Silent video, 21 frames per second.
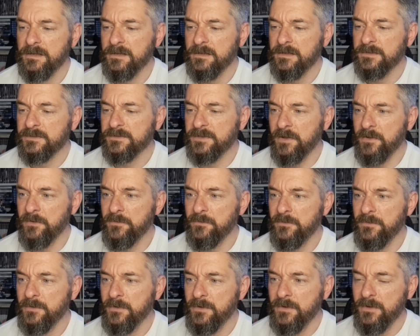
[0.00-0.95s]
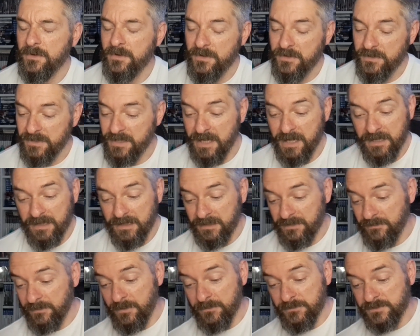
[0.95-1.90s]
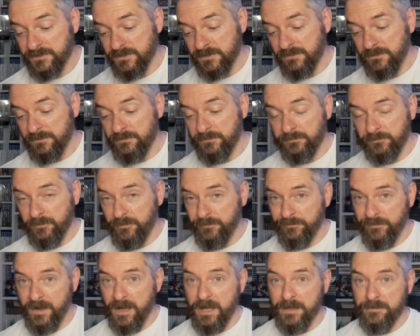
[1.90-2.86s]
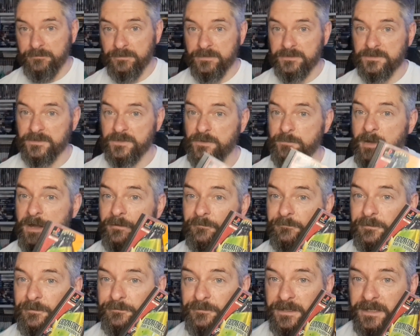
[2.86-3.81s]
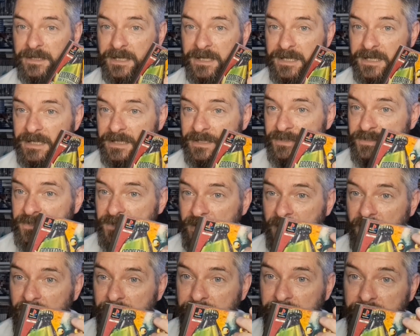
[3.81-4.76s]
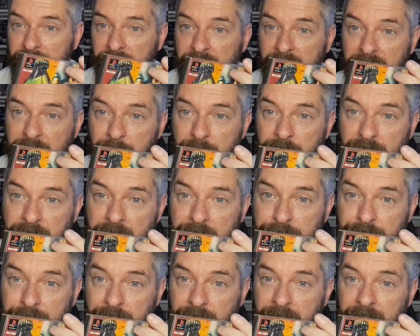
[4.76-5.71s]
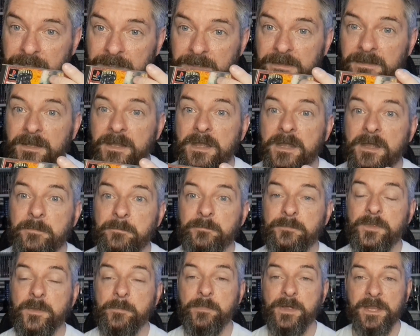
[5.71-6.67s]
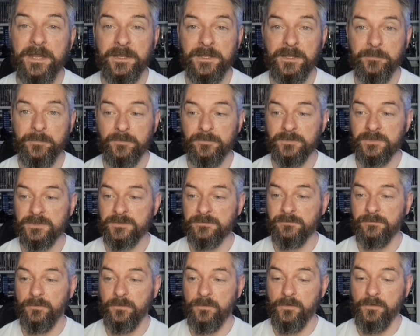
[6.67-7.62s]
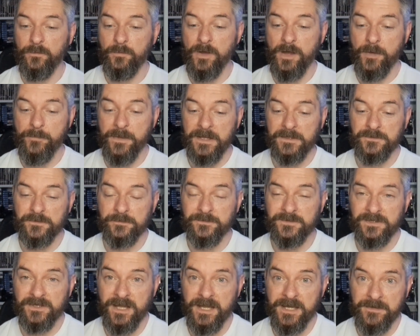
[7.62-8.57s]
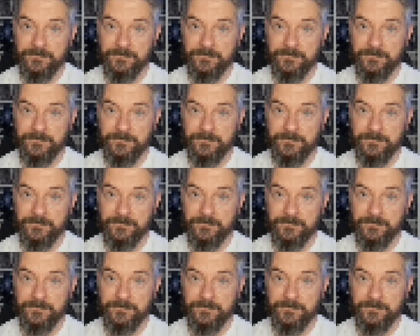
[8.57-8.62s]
So yeah, those two for a fiver, £2.50 each. I think they were definitely the pick of the bunch for what I picked up today.